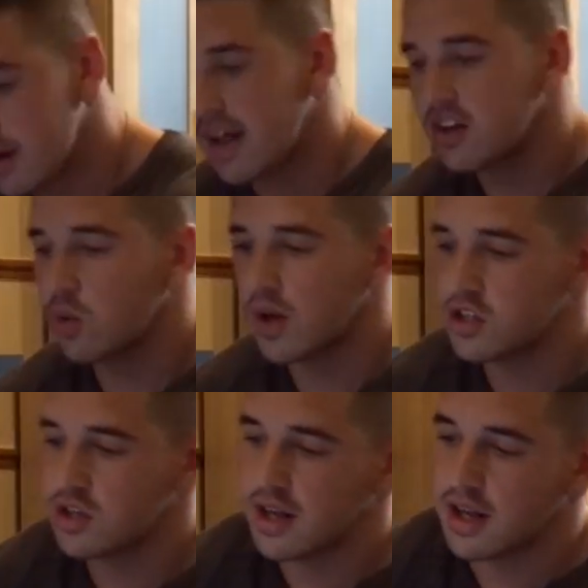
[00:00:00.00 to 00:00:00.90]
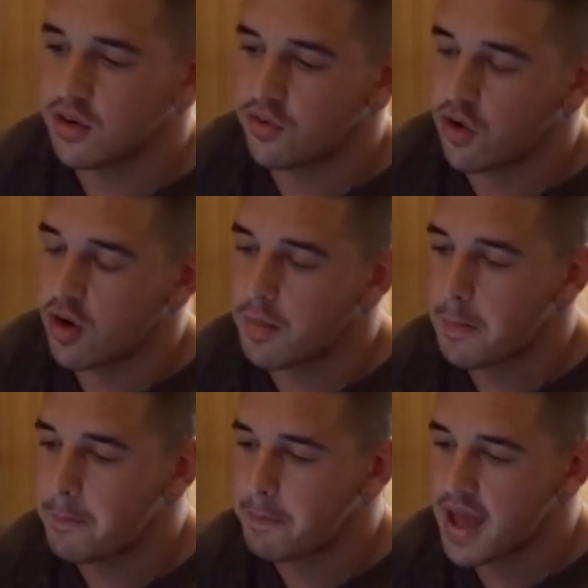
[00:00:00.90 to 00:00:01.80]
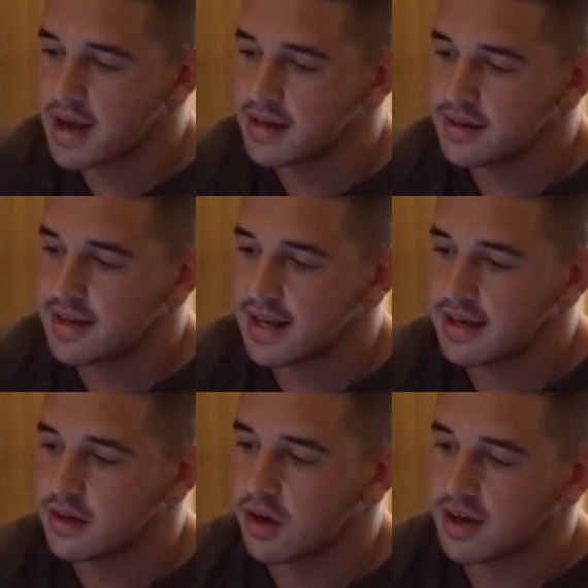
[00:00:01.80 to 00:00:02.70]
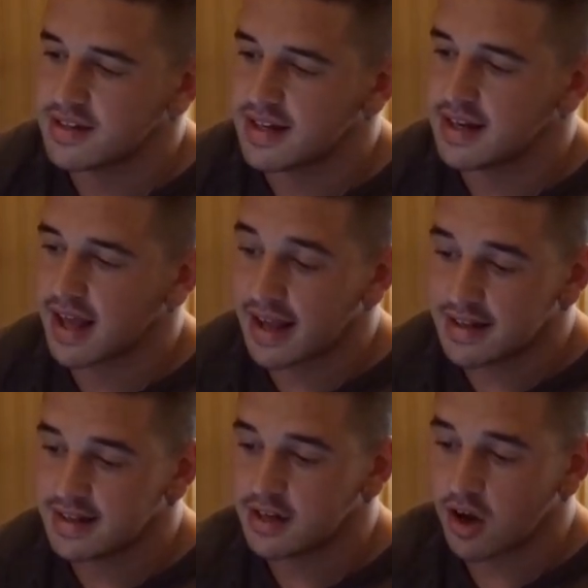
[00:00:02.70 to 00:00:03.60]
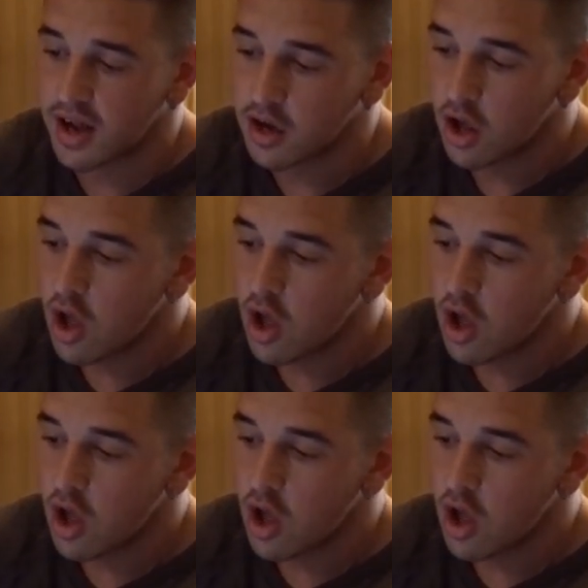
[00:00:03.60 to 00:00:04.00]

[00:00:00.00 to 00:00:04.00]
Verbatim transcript: Next question is from Ben Dean 1989.